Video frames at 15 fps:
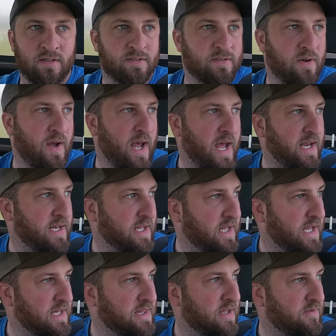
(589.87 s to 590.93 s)
So I had to
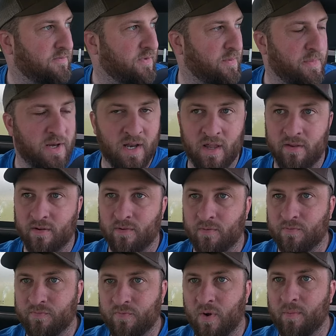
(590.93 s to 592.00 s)
get them
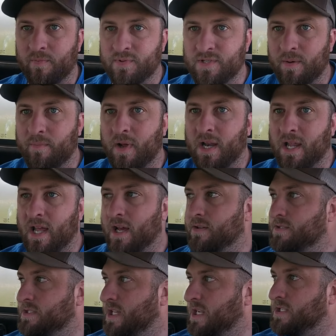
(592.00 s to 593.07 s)
from somebody
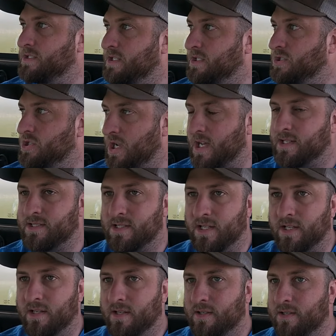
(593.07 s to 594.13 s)
else they suggested.